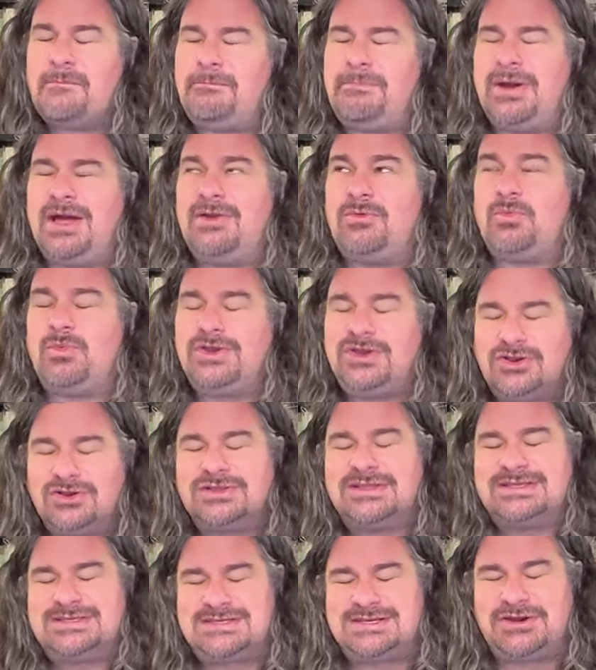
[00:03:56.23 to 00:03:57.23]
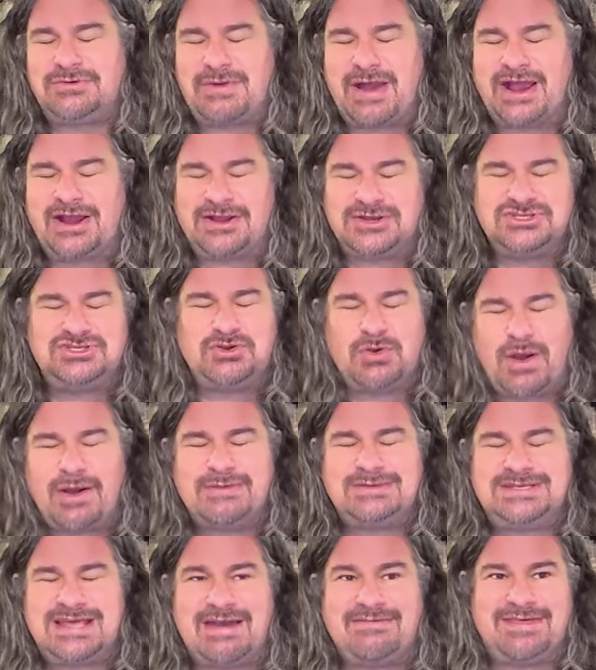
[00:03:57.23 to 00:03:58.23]
But when you're listening to records, you
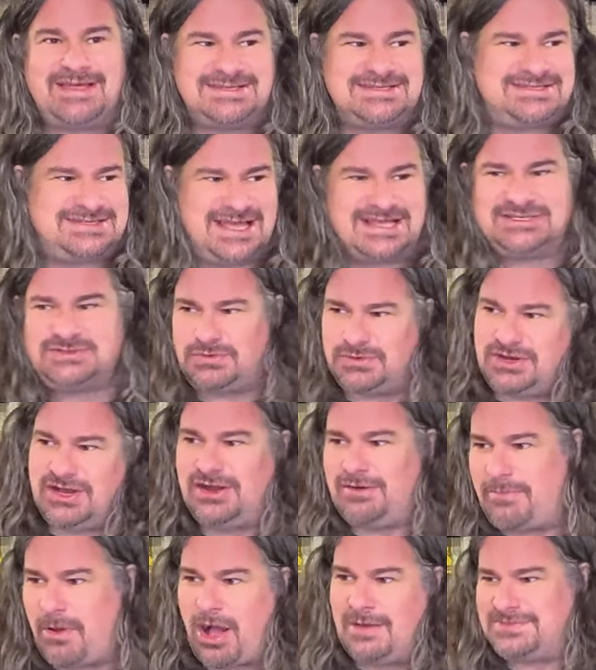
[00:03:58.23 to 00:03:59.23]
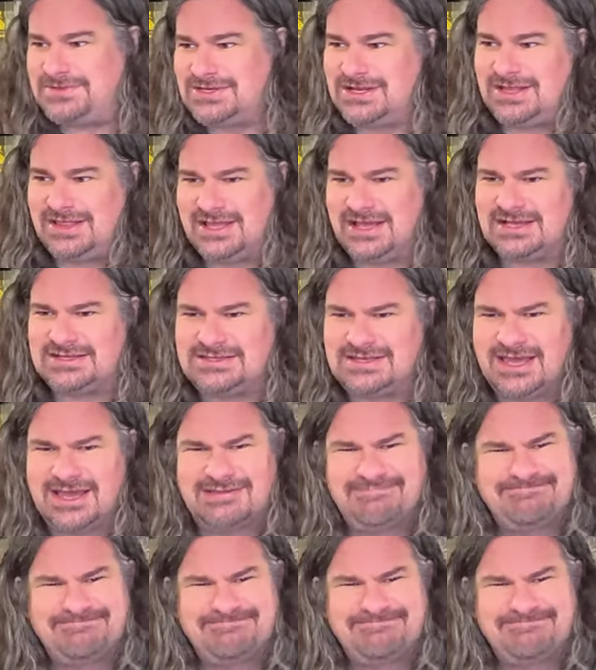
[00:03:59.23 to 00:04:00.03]
always have that sense when you hear pops and clicks, like,